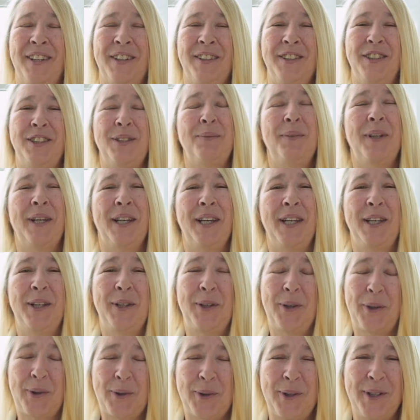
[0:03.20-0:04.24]
Shemai,
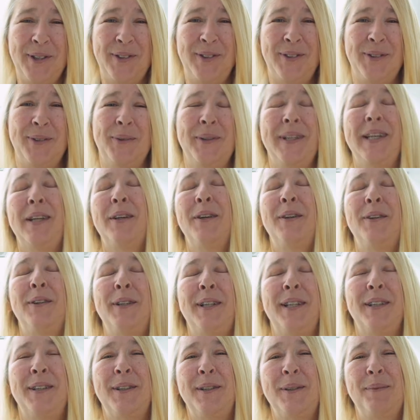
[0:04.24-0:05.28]
croeso i
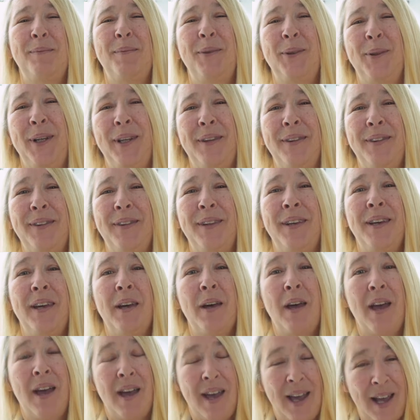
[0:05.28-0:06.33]
Goleg
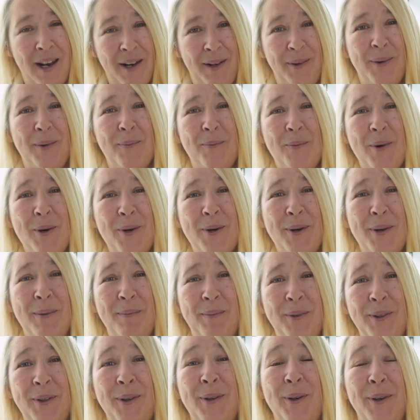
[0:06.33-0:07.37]
Hello and welcome
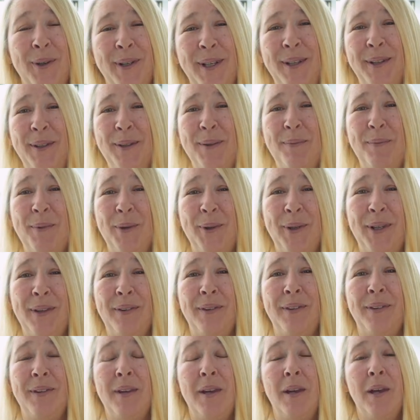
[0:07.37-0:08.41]
to Coleg y
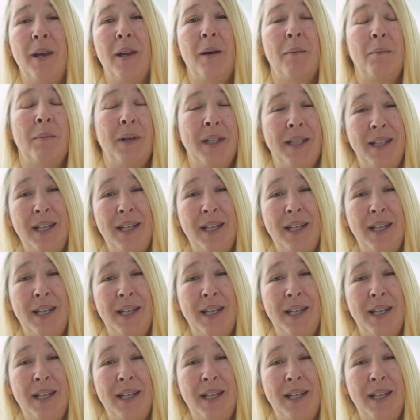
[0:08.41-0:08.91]
My